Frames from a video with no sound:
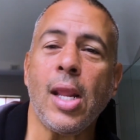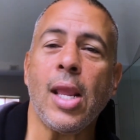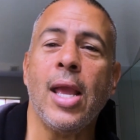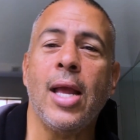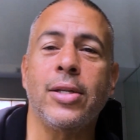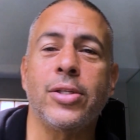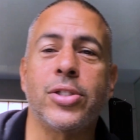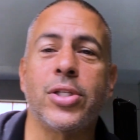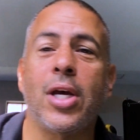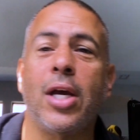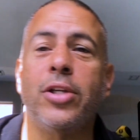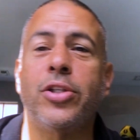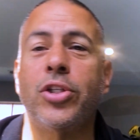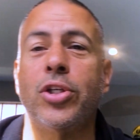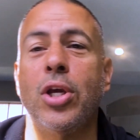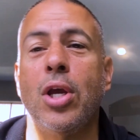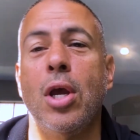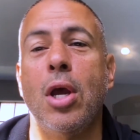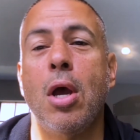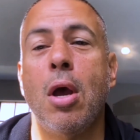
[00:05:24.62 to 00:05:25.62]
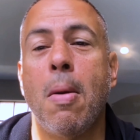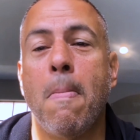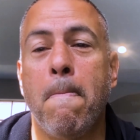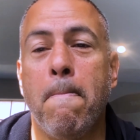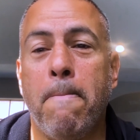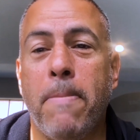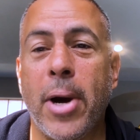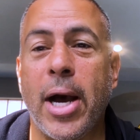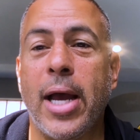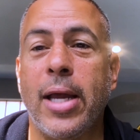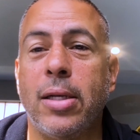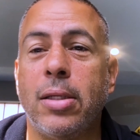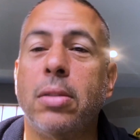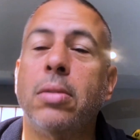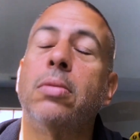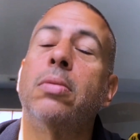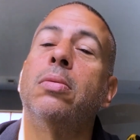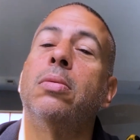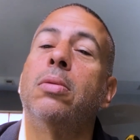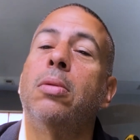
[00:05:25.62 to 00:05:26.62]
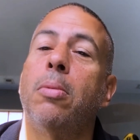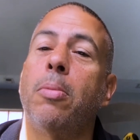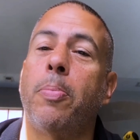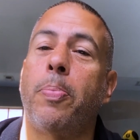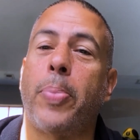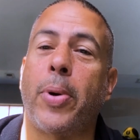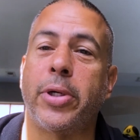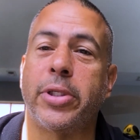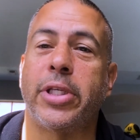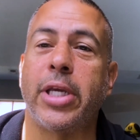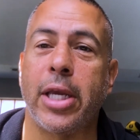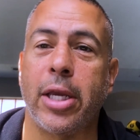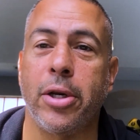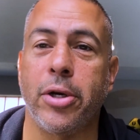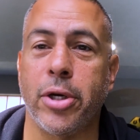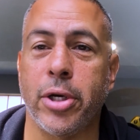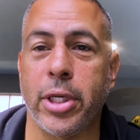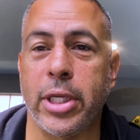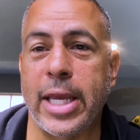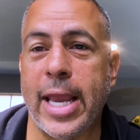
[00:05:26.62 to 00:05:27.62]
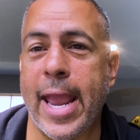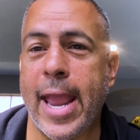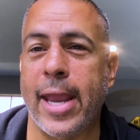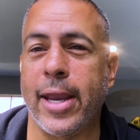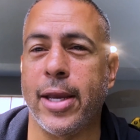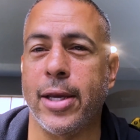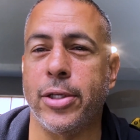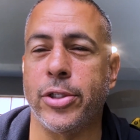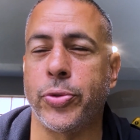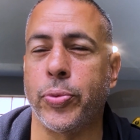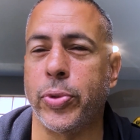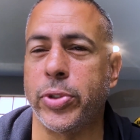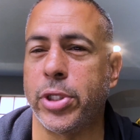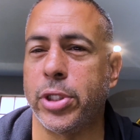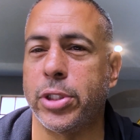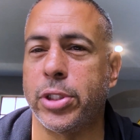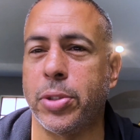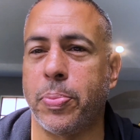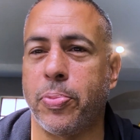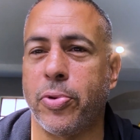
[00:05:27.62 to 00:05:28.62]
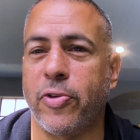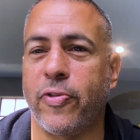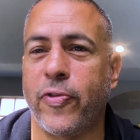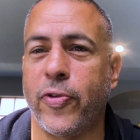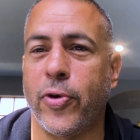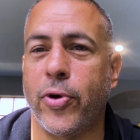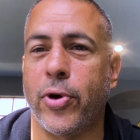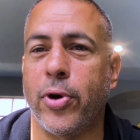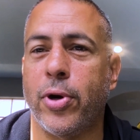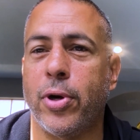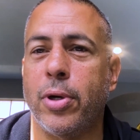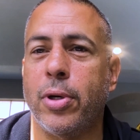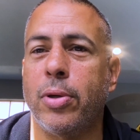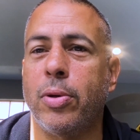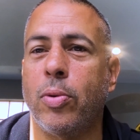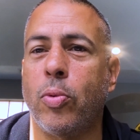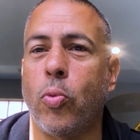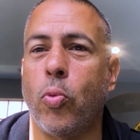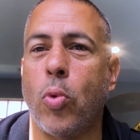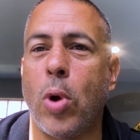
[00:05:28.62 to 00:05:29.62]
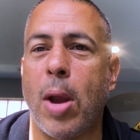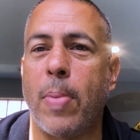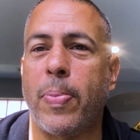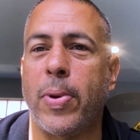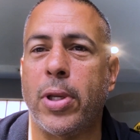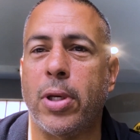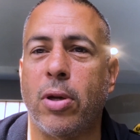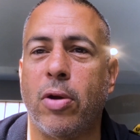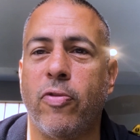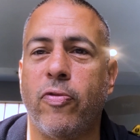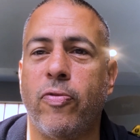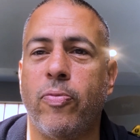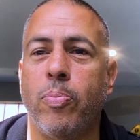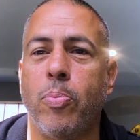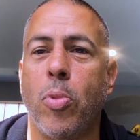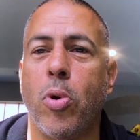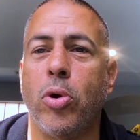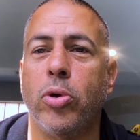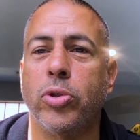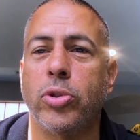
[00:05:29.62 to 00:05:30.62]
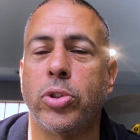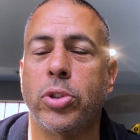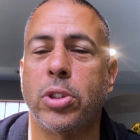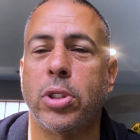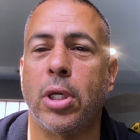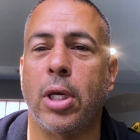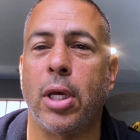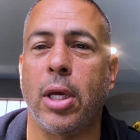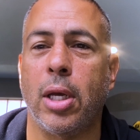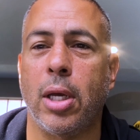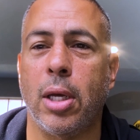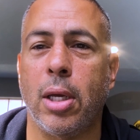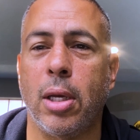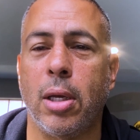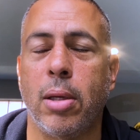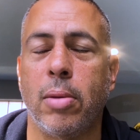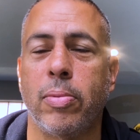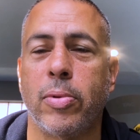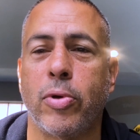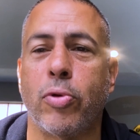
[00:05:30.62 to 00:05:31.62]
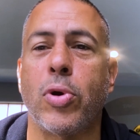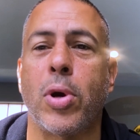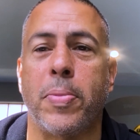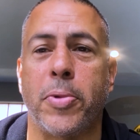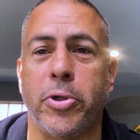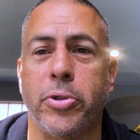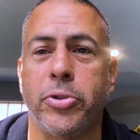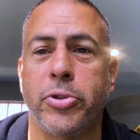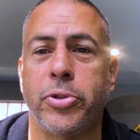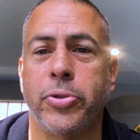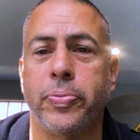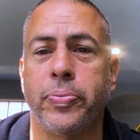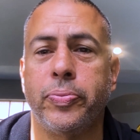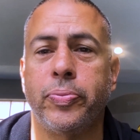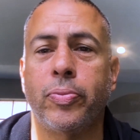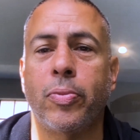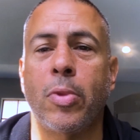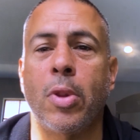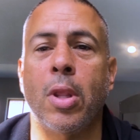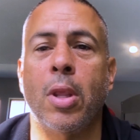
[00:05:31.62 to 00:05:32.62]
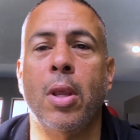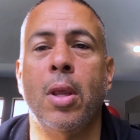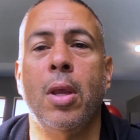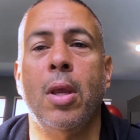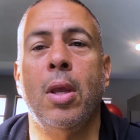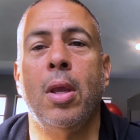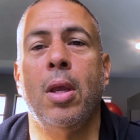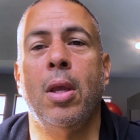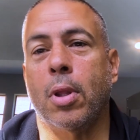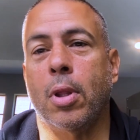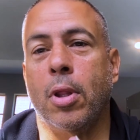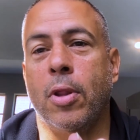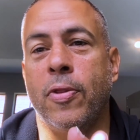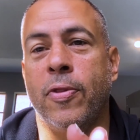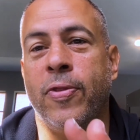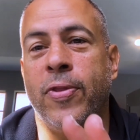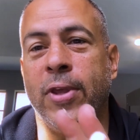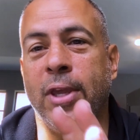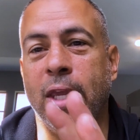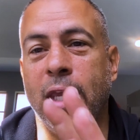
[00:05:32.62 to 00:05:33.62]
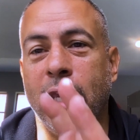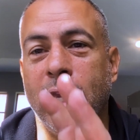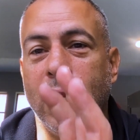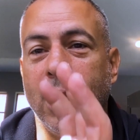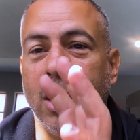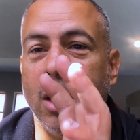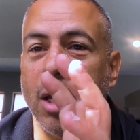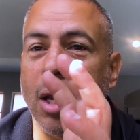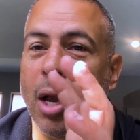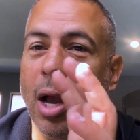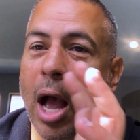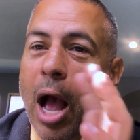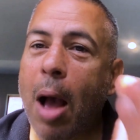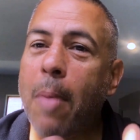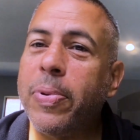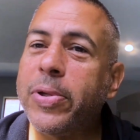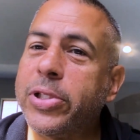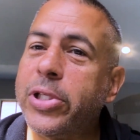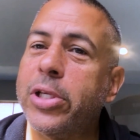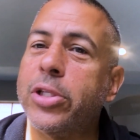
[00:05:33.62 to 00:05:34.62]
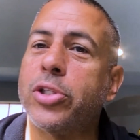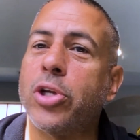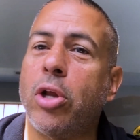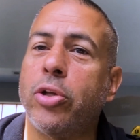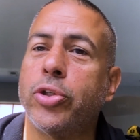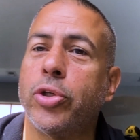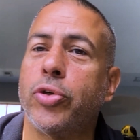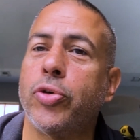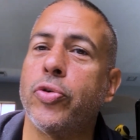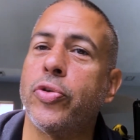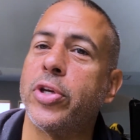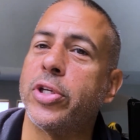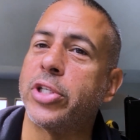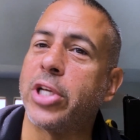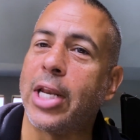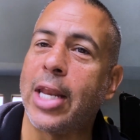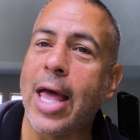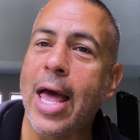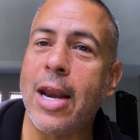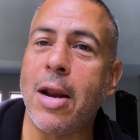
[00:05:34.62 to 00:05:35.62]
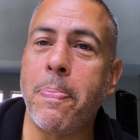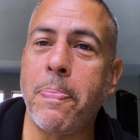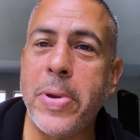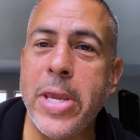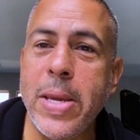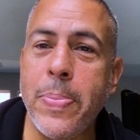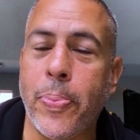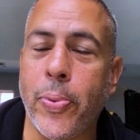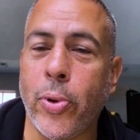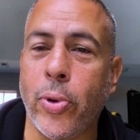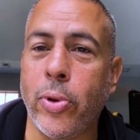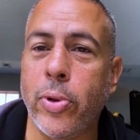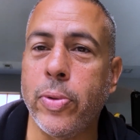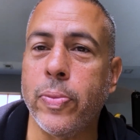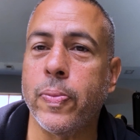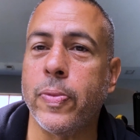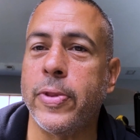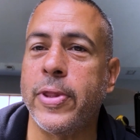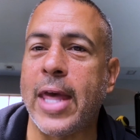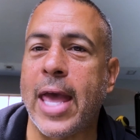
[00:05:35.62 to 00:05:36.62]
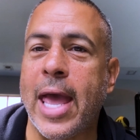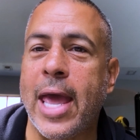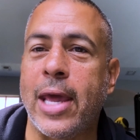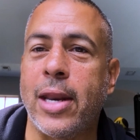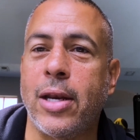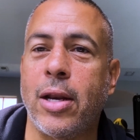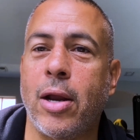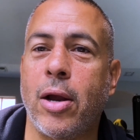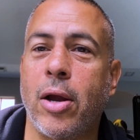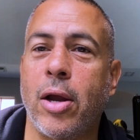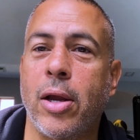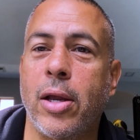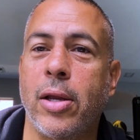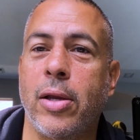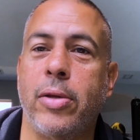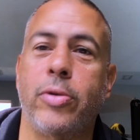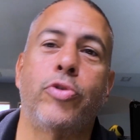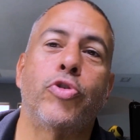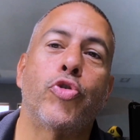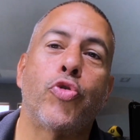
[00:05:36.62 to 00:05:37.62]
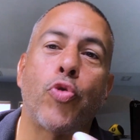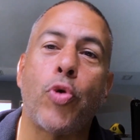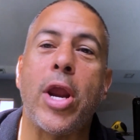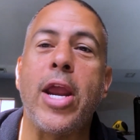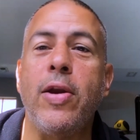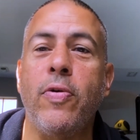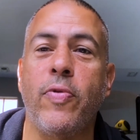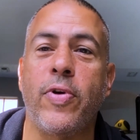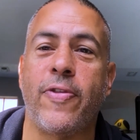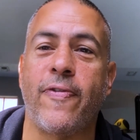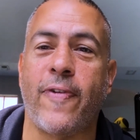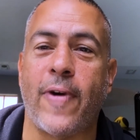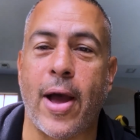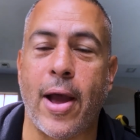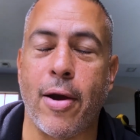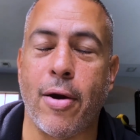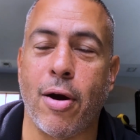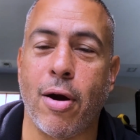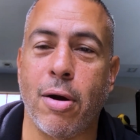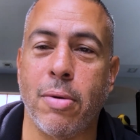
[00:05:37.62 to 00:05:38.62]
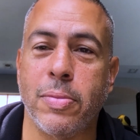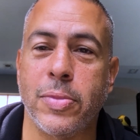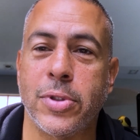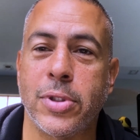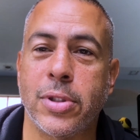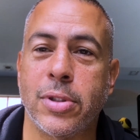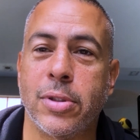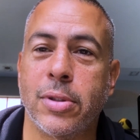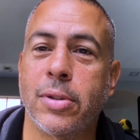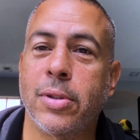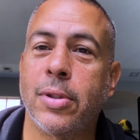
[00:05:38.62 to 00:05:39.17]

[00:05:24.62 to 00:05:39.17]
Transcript: and such, but particularly handguns, which is the preferred weapon of most criminals. The opposite is also true. There's a lot of people that train with firearms,